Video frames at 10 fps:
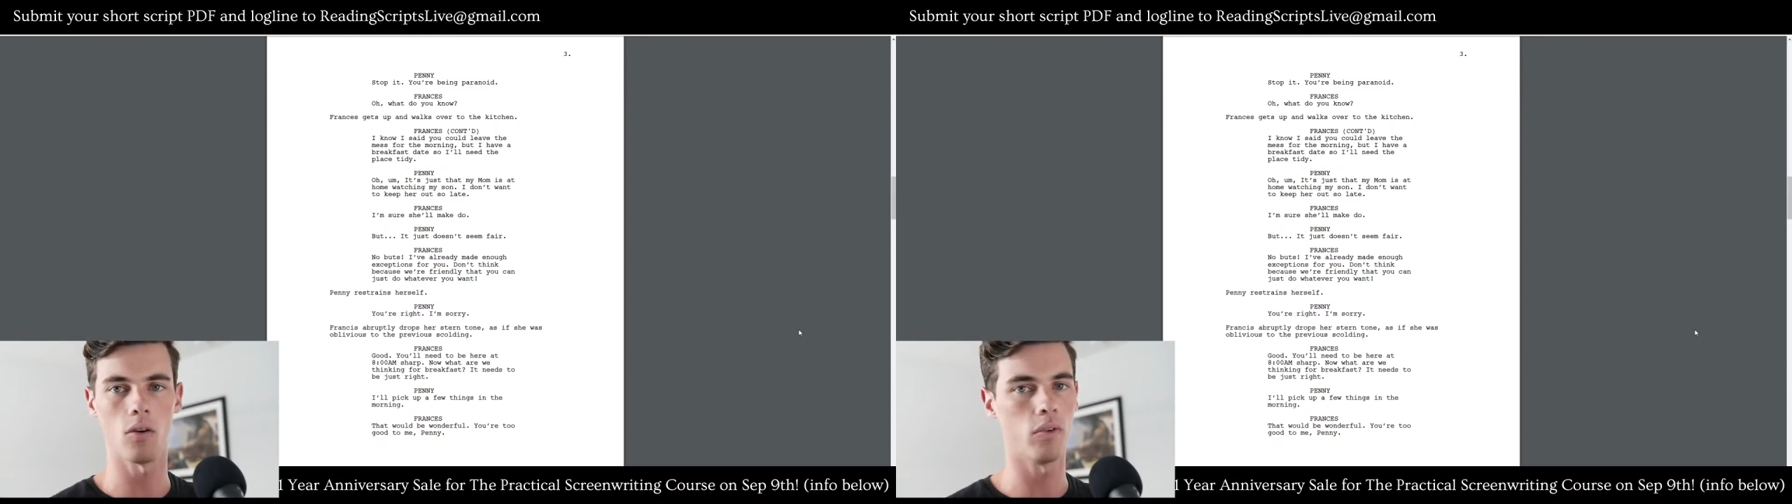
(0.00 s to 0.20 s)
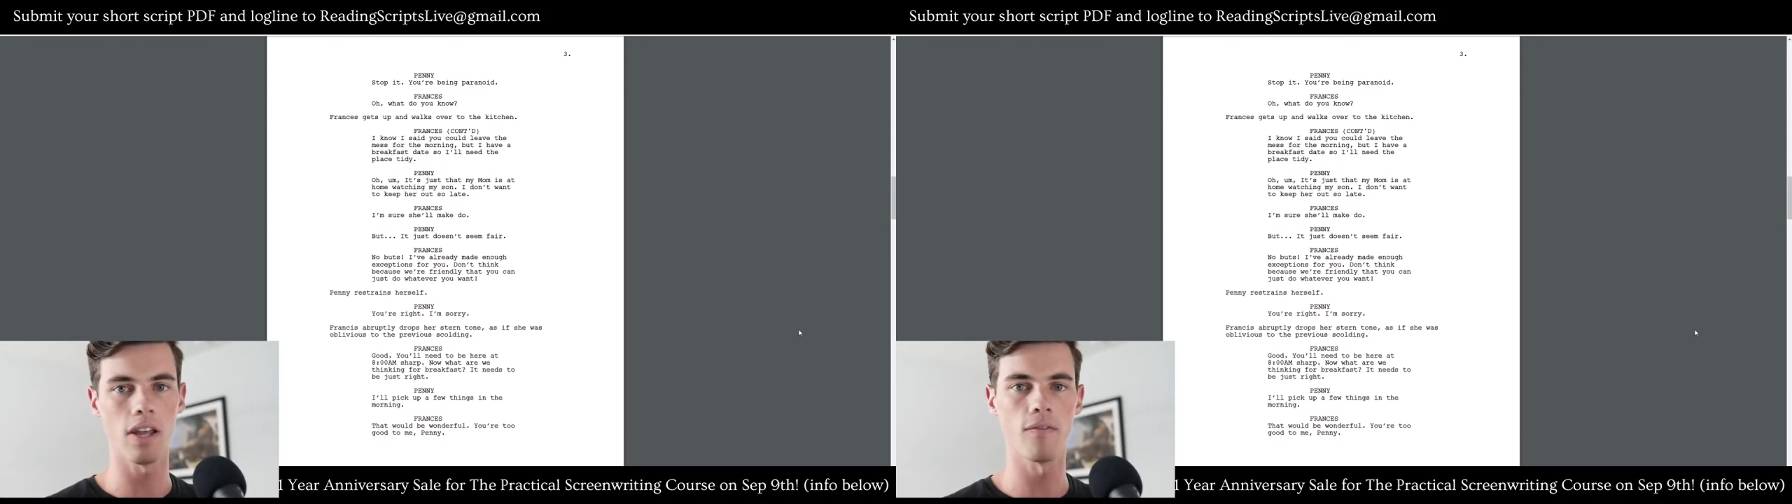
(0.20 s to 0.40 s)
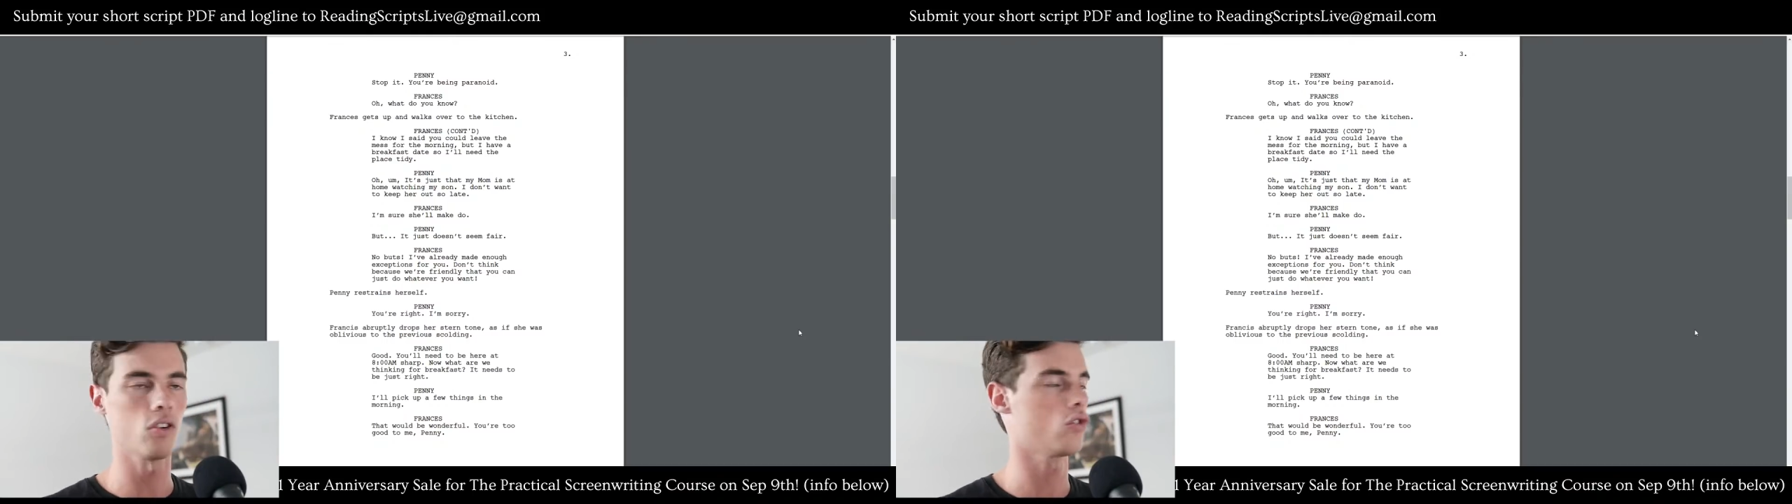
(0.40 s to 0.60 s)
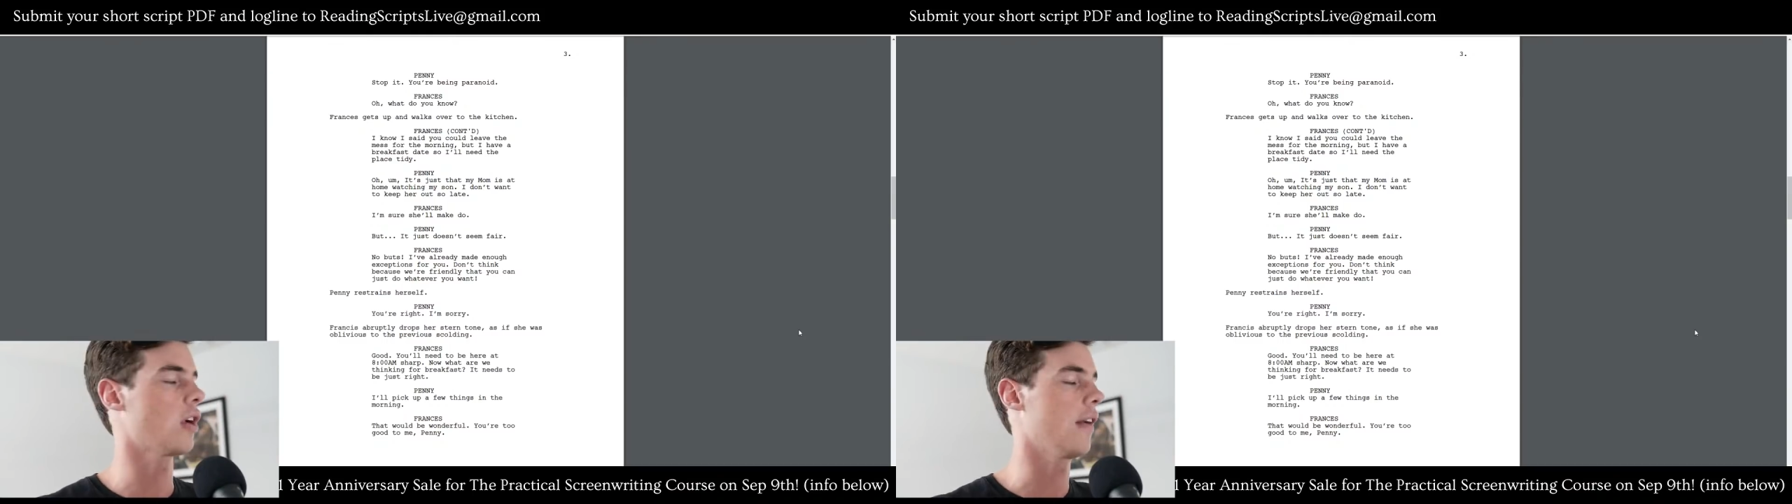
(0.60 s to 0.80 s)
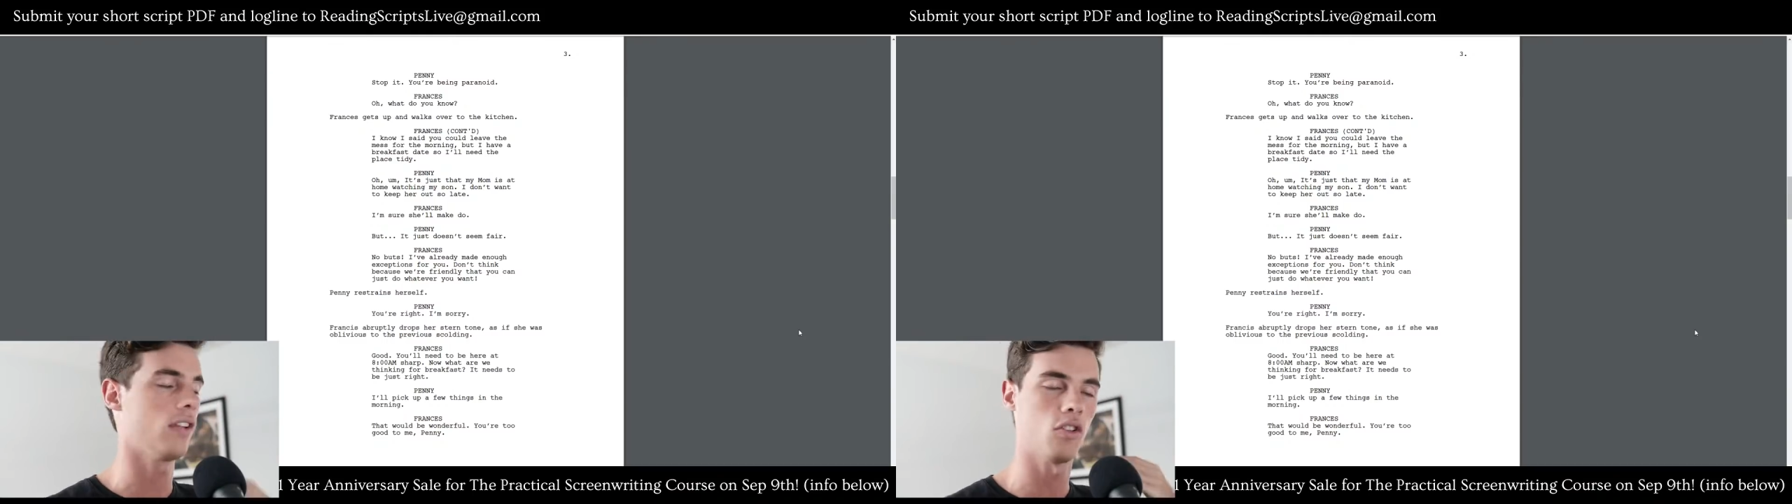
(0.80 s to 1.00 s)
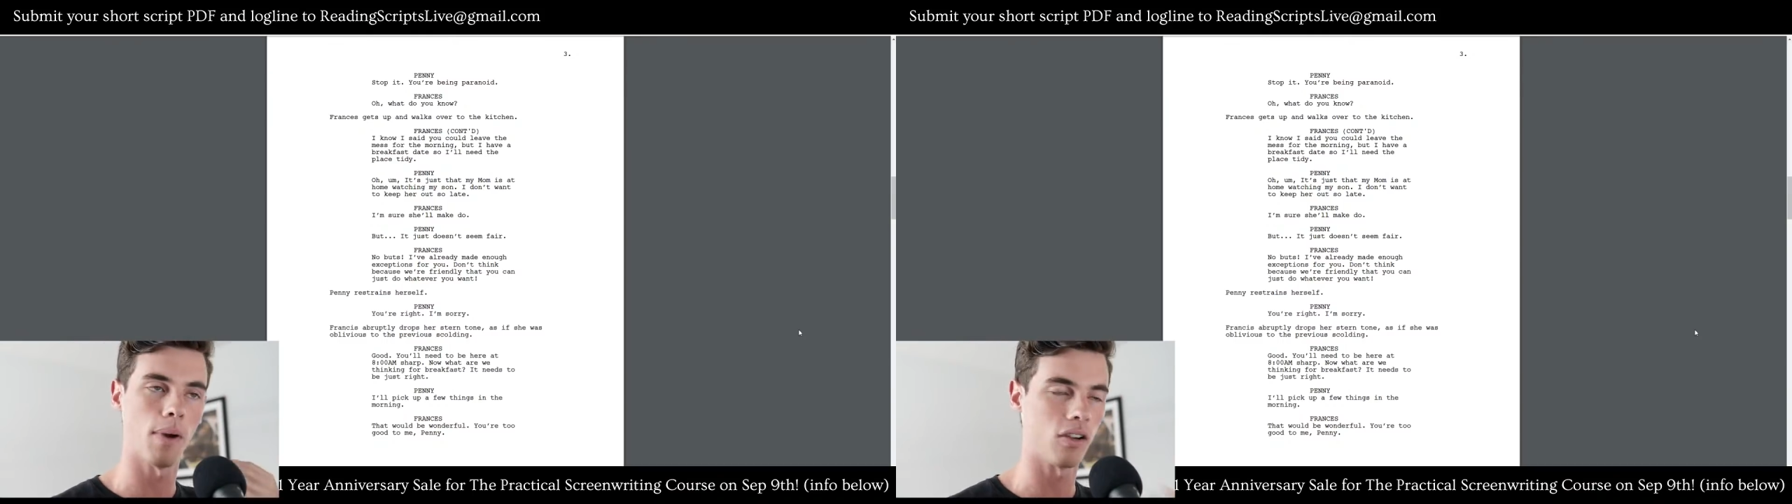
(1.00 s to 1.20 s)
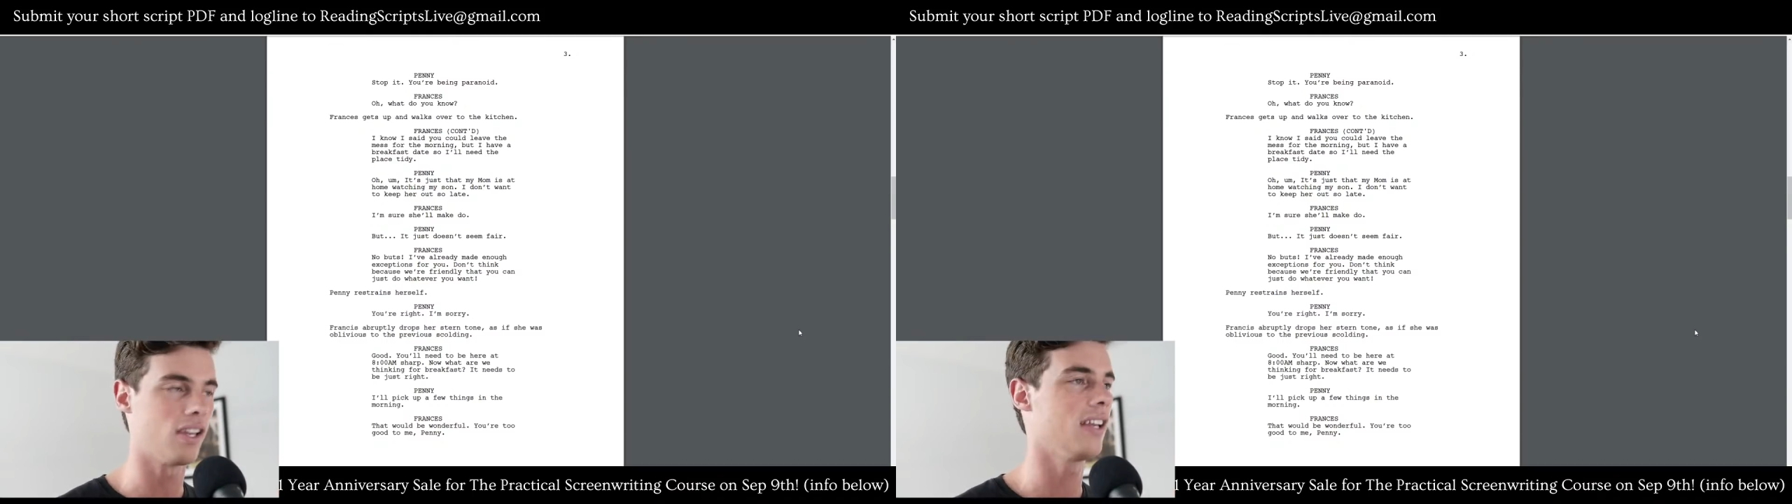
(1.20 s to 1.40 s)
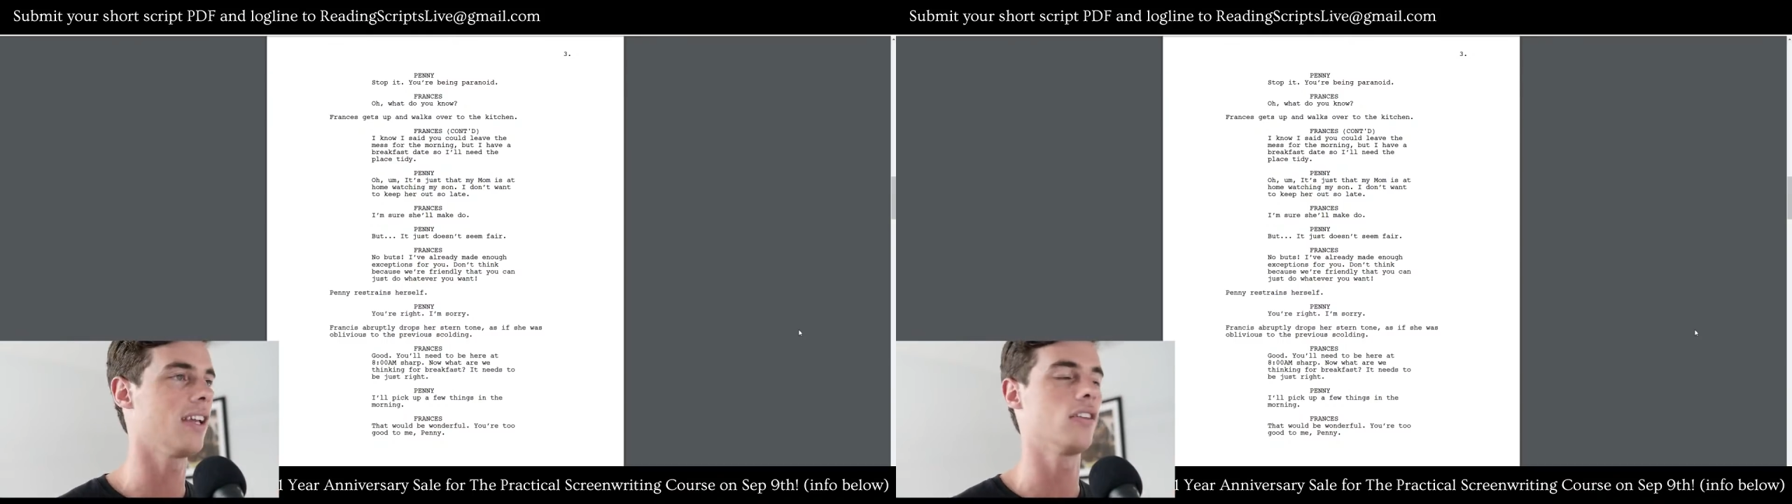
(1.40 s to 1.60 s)
When that first draft, it's about
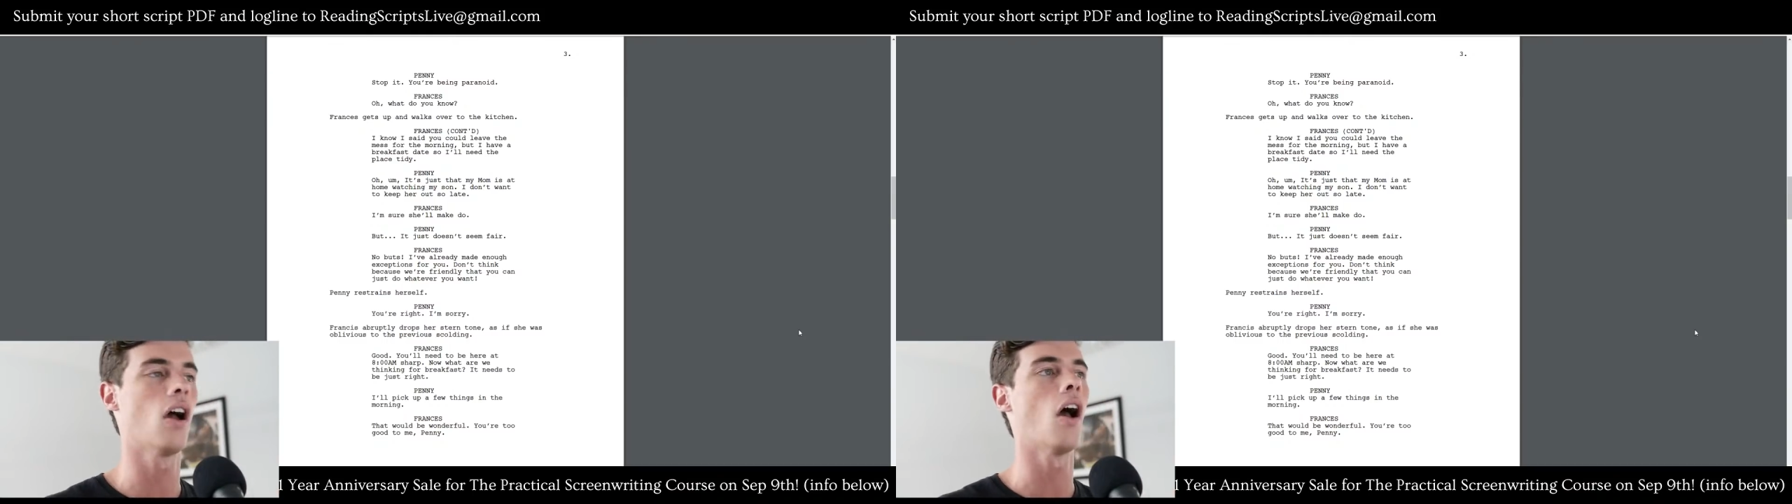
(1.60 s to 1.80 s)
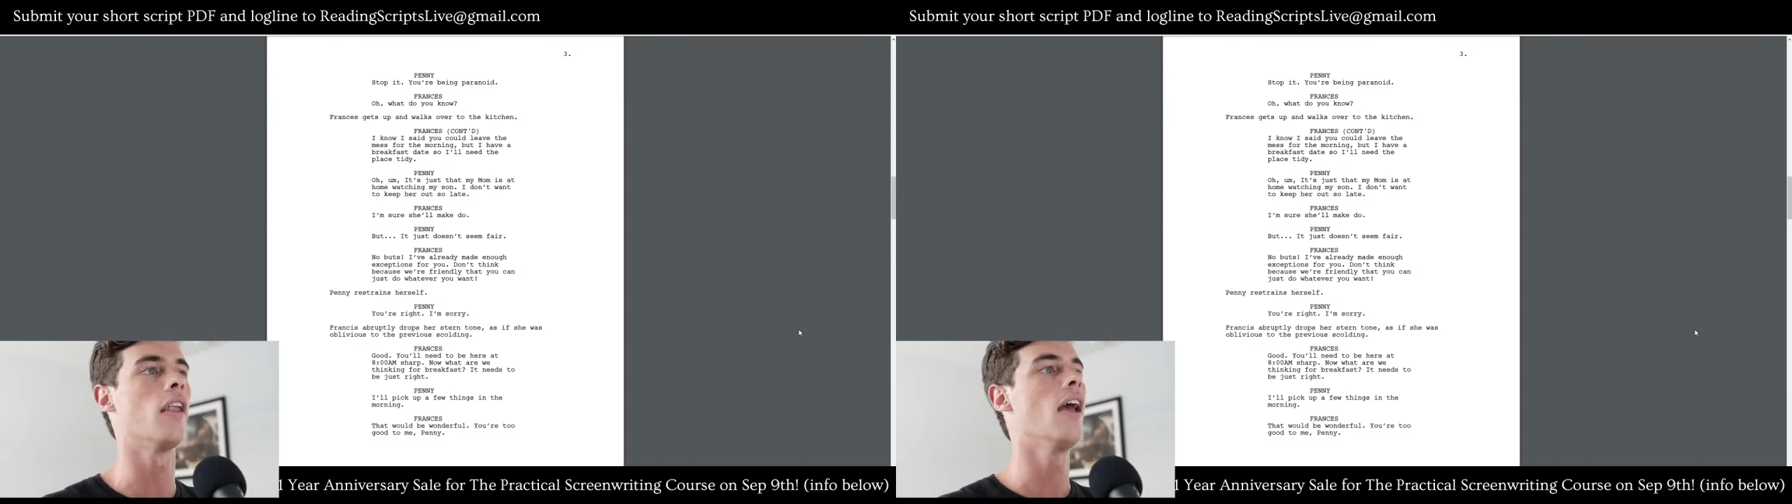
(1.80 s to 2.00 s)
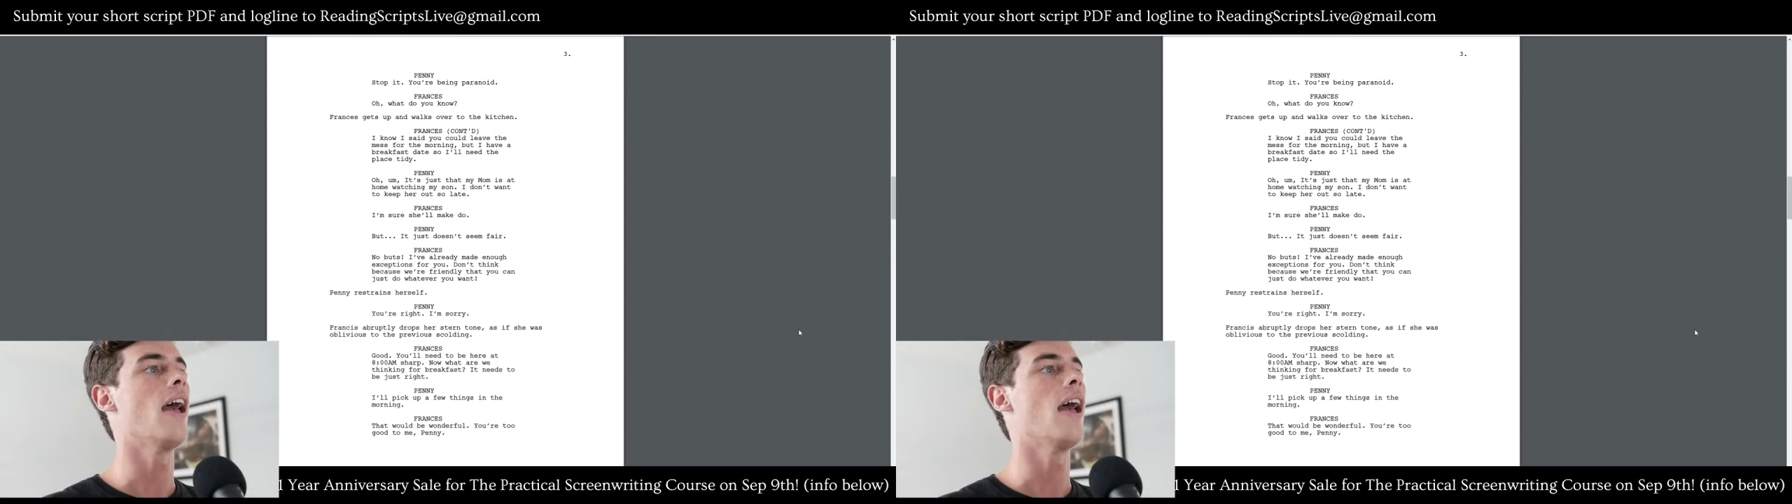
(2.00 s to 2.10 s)
getting it done,